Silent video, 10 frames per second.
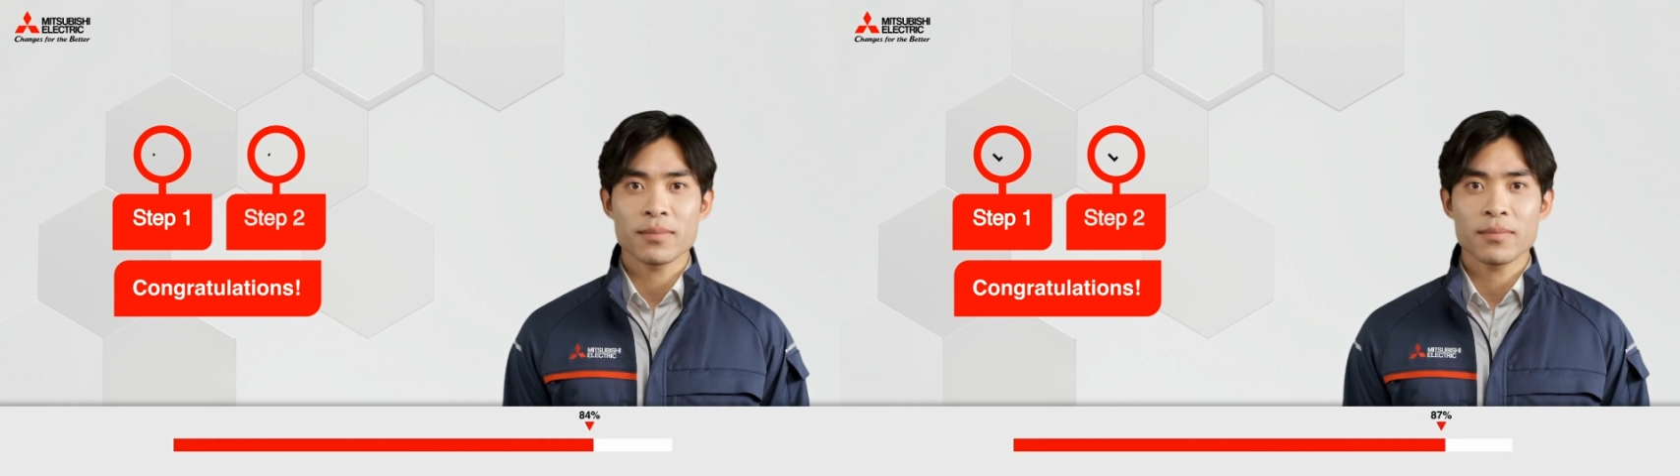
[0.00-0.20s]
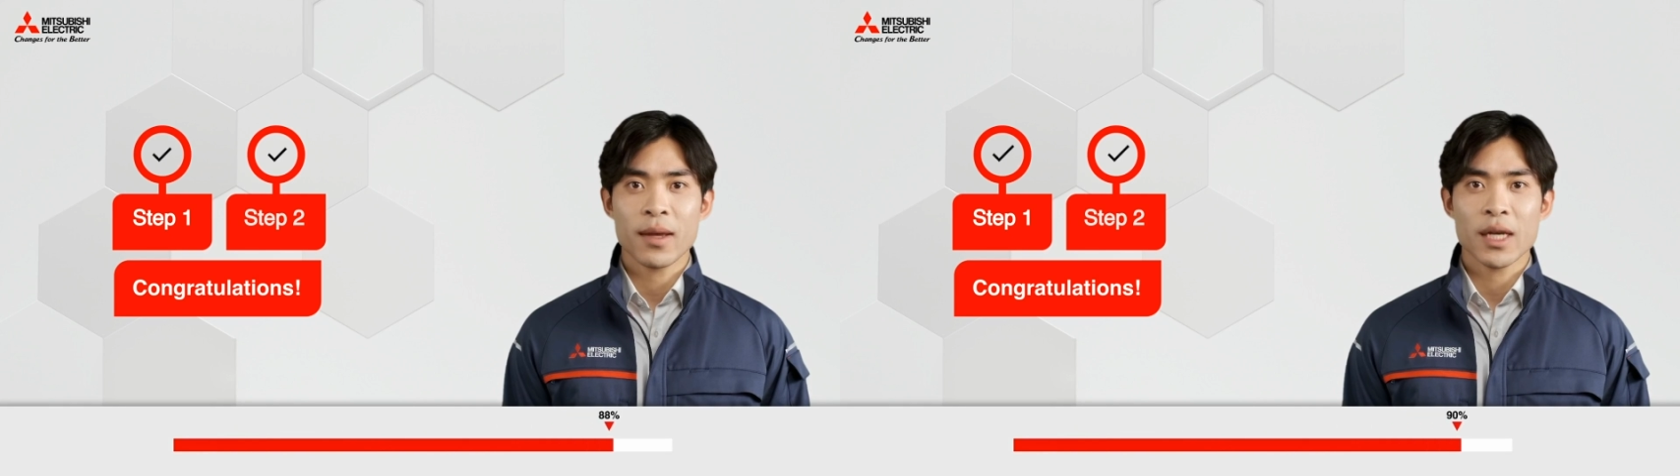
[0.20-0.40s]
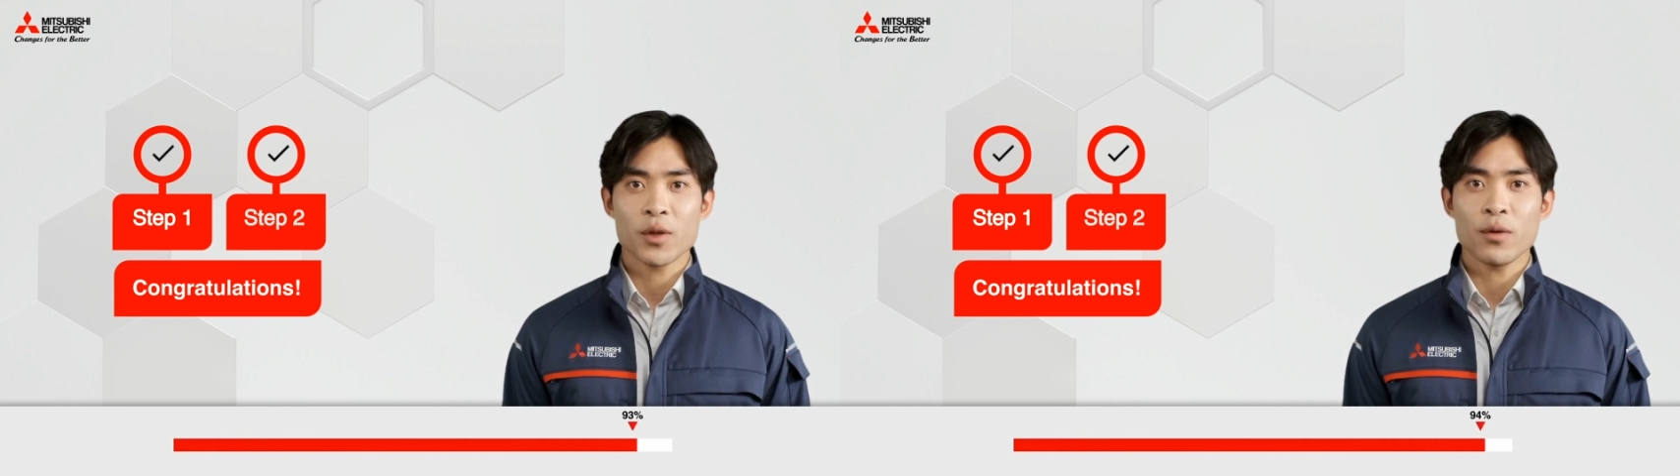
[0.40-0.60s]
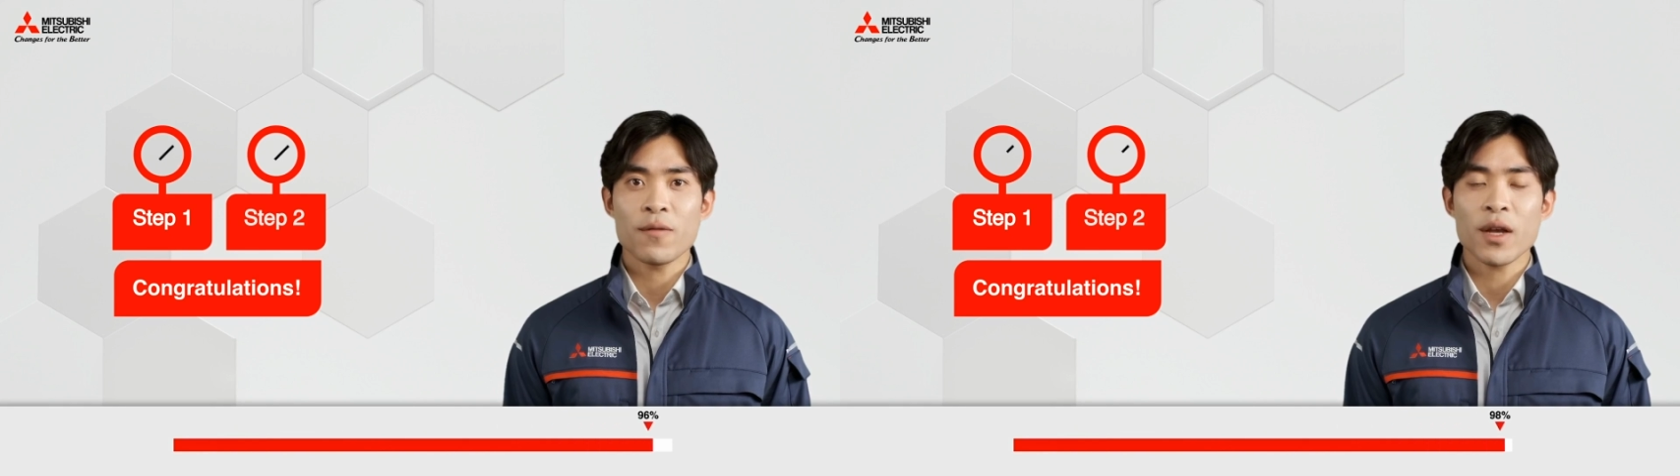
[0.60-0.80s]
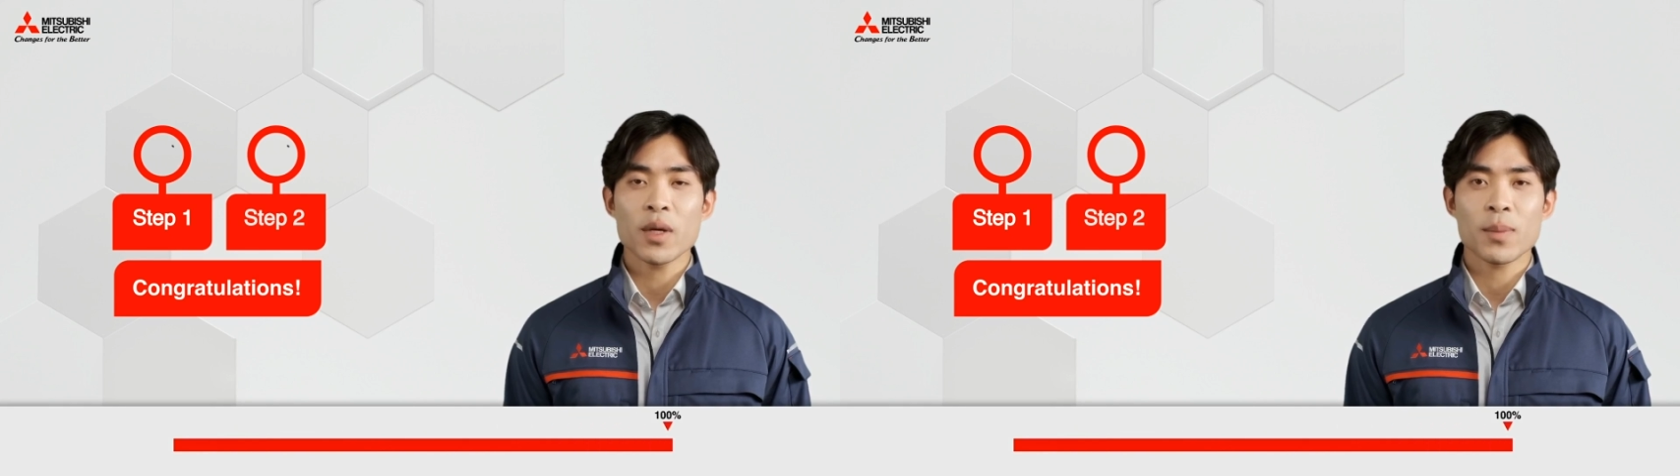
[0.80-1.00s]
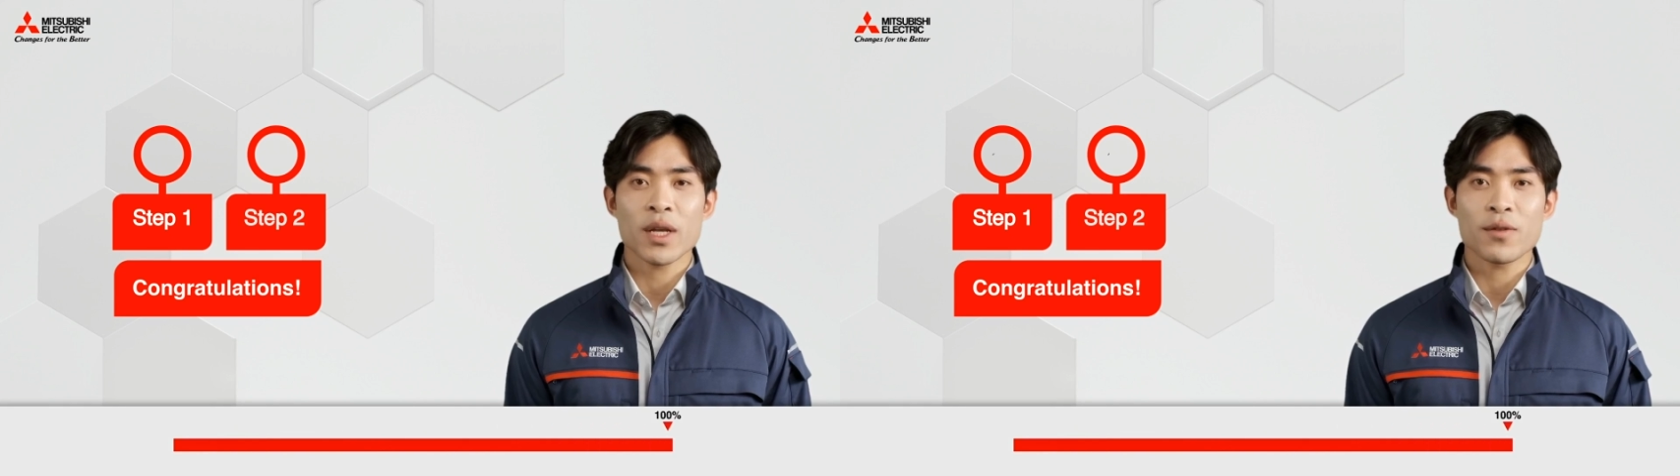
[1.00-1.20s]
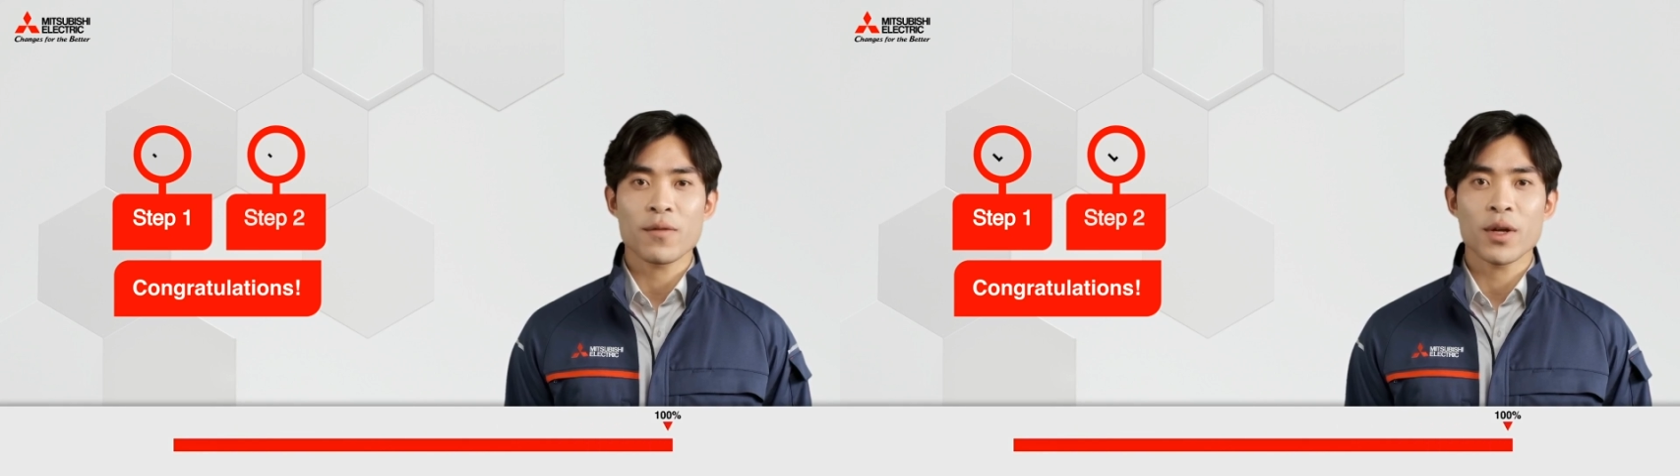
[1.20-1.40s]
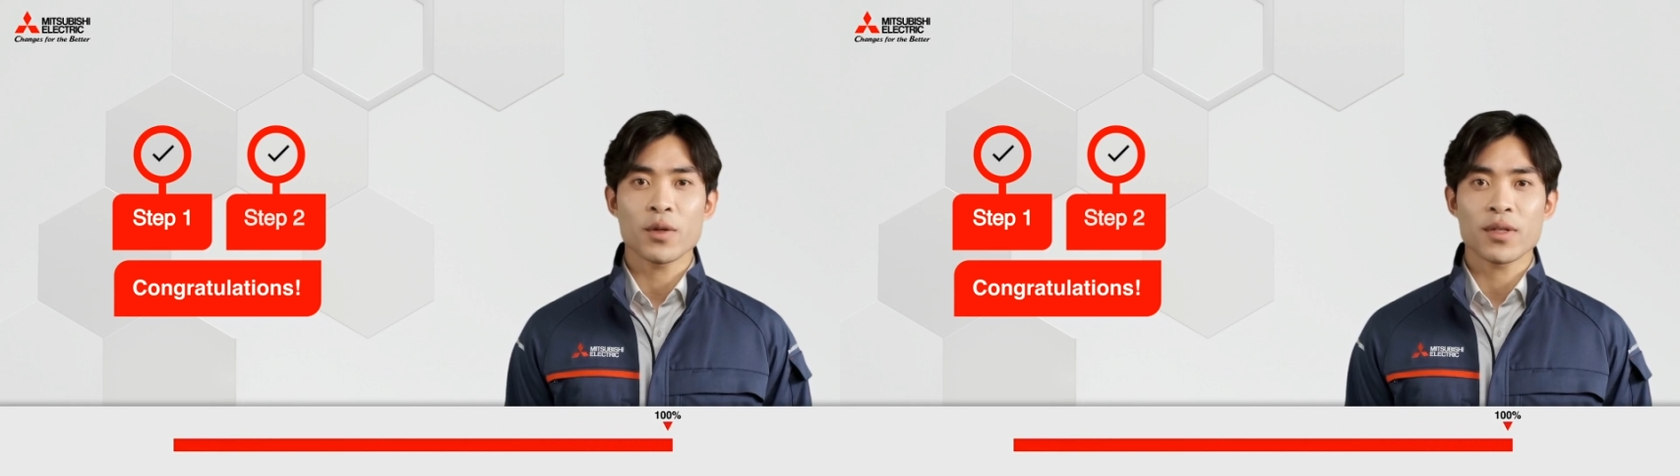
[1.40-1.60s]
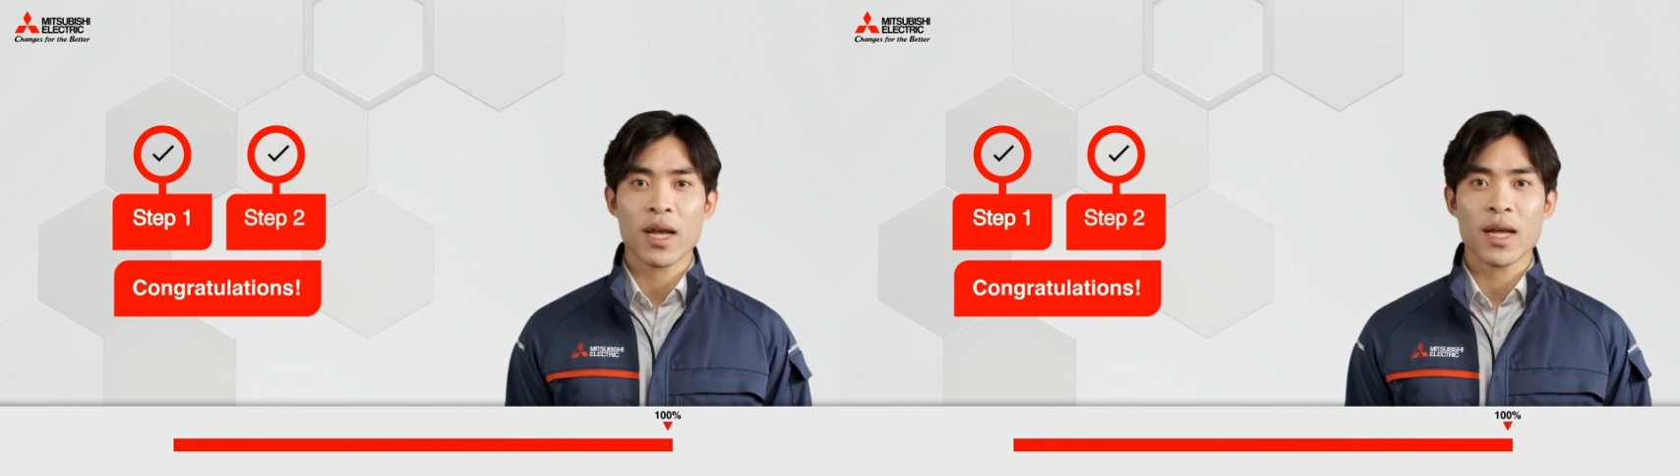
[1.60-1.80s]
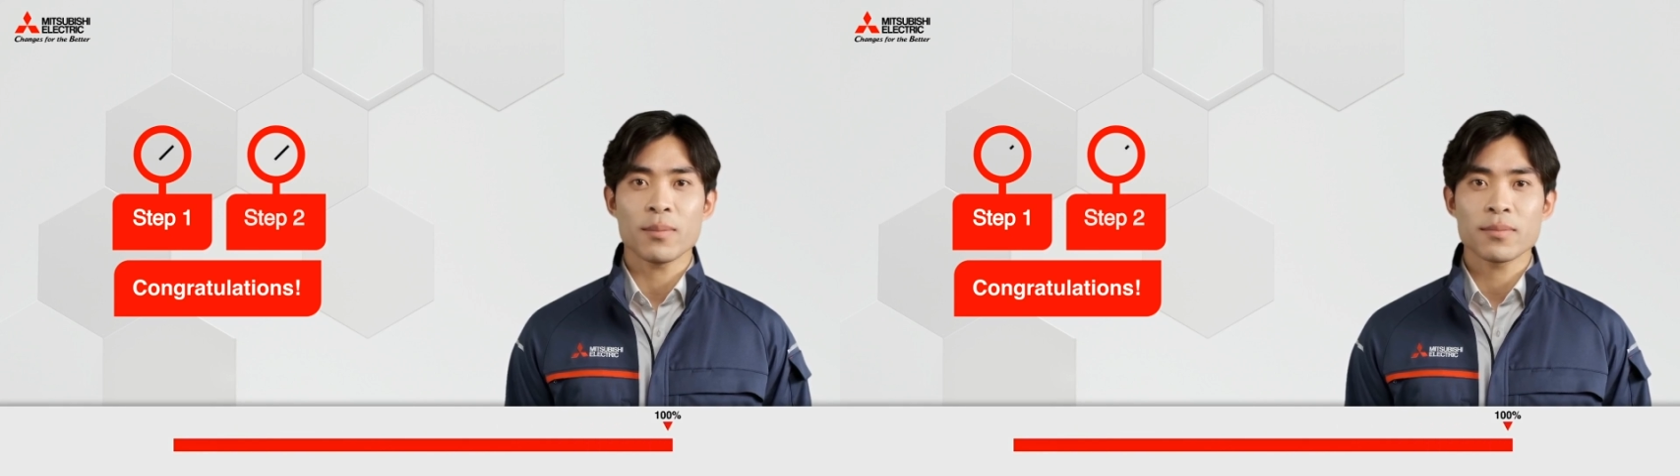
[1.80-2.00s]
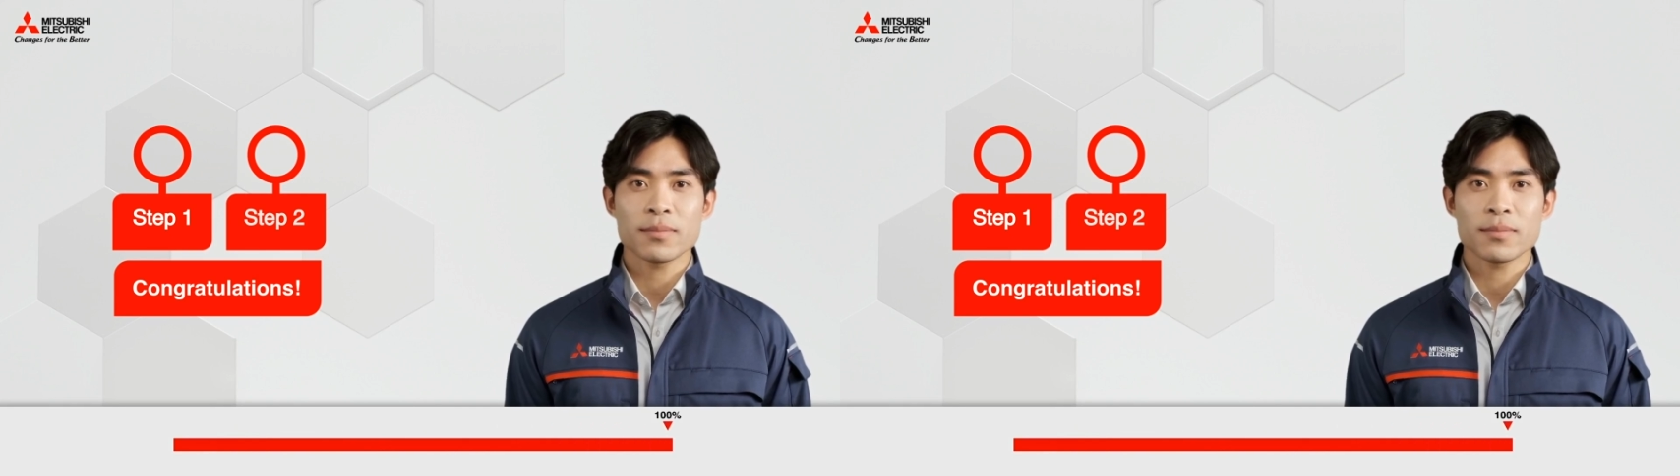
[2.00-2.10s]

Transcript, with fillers: Thank you very much for your time.